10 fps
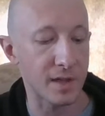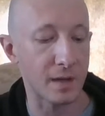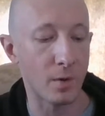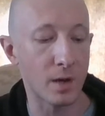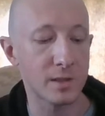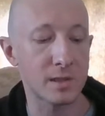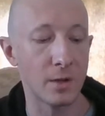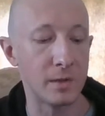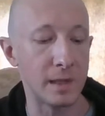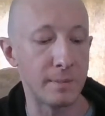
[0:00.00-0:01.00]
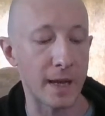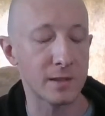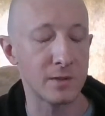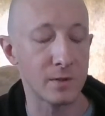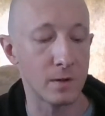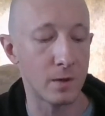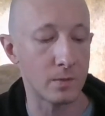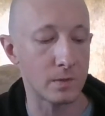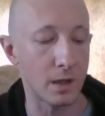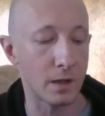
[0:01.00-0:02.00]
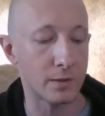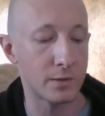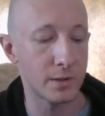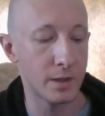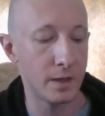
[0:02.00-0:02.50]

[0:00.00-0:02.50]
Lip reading: and walked slowly back to her own lodge.